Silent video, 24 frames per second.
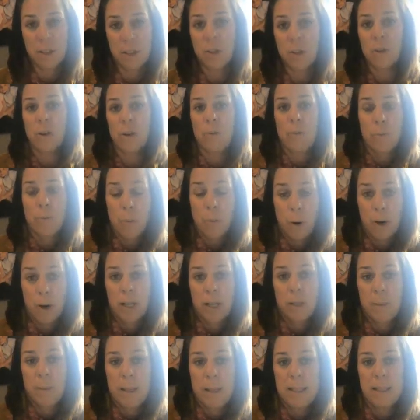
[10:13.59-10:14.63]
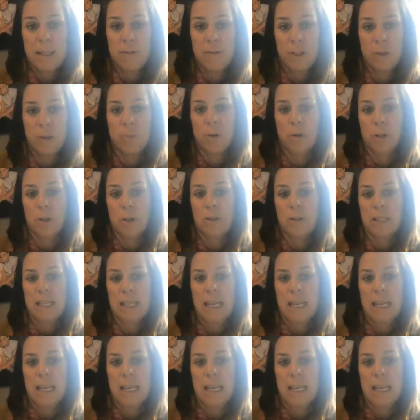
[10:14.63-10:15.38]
So they're more expensive to produce